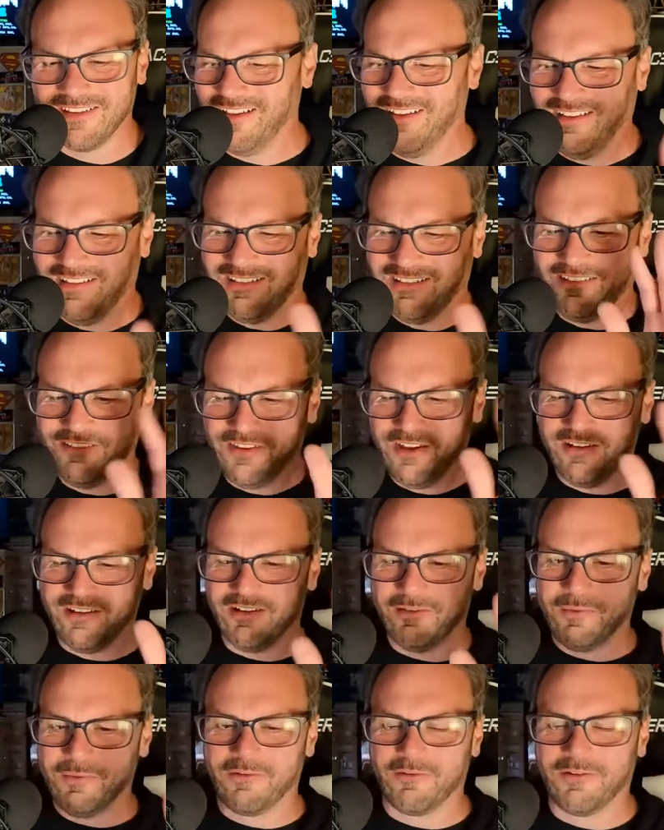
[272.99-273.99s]
Oh no,
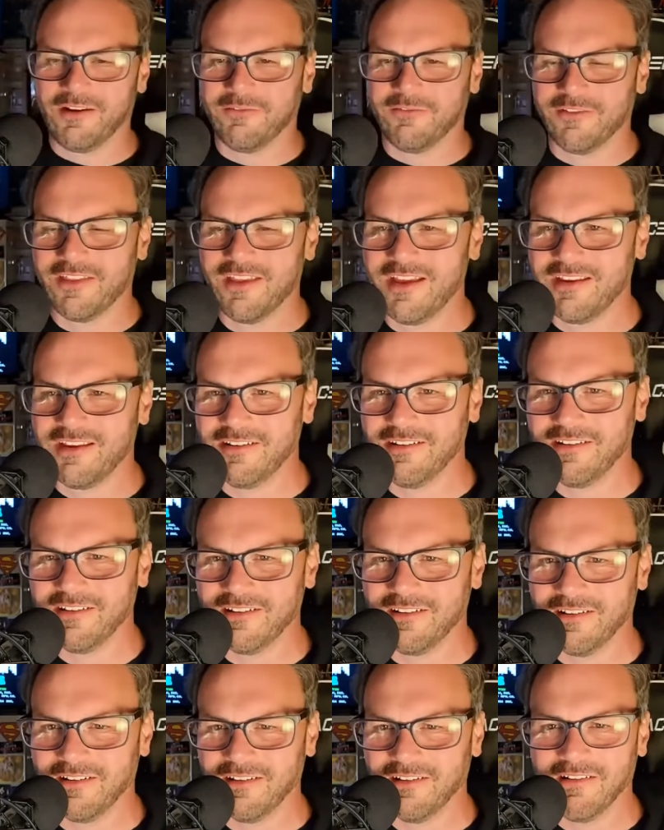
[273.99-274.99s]
I'm not ready for that. No,
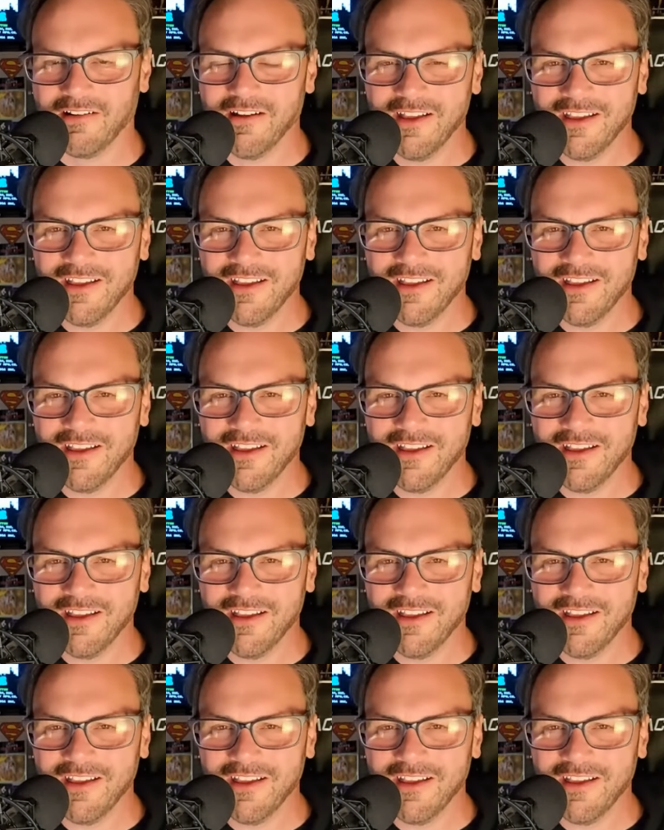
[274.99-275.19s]
no, no.